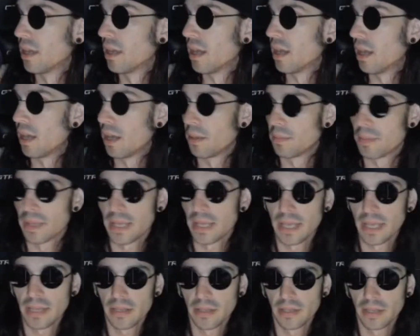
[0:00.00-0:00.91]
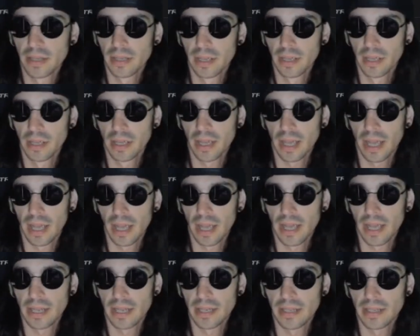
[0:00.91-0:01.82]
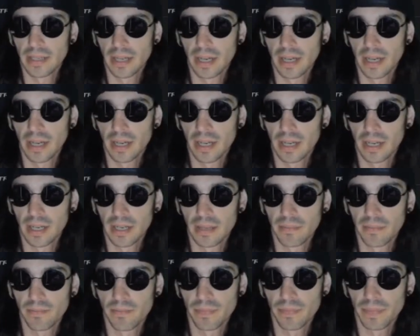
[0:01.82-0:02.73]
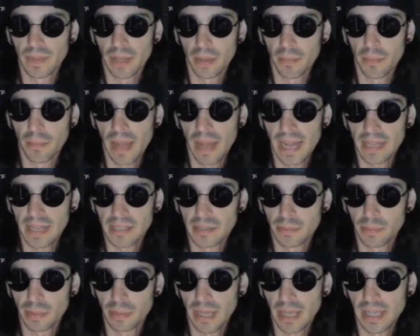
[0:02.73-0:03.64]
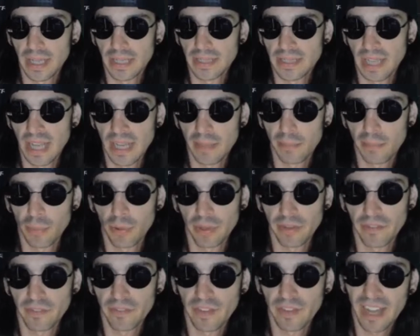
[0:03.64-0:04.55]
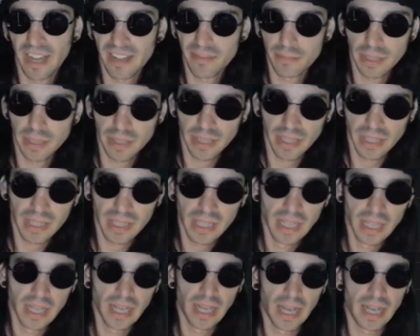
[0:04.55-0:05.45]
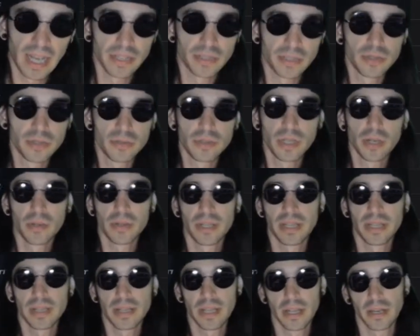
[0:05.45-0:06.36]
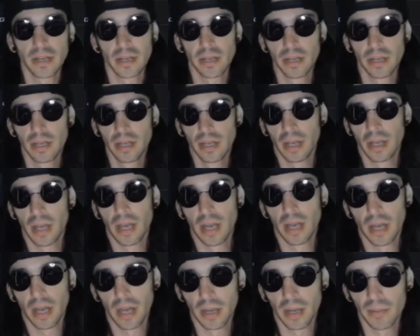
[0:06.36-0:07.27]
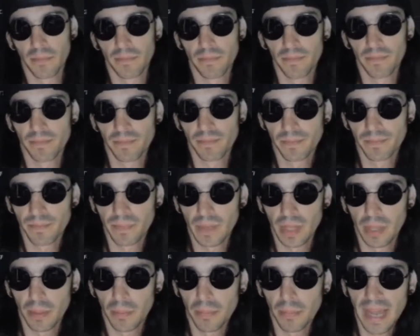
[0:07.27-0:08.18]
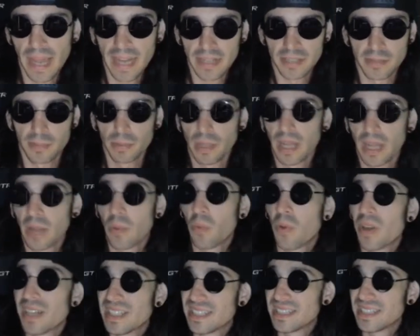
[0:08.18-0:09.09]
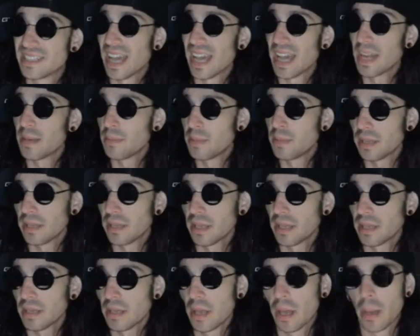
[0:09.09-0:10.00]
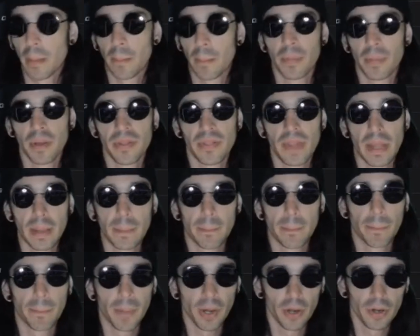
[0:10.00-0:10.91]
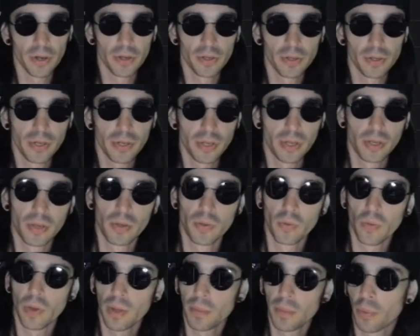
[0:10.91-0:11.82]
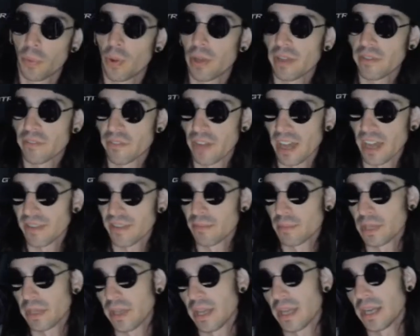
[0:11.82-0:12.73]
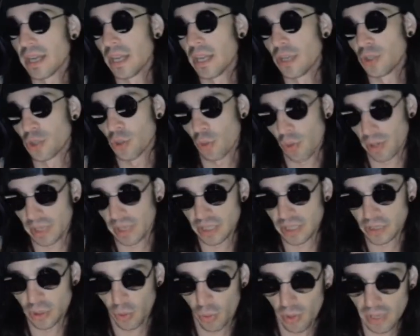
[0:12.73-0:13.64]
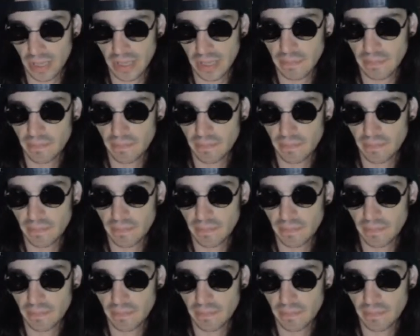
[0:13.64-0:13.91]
up here, and their max supply is 8.5 million. I do know that their max supply was 10 million, but they burned 1.5 million in 2020.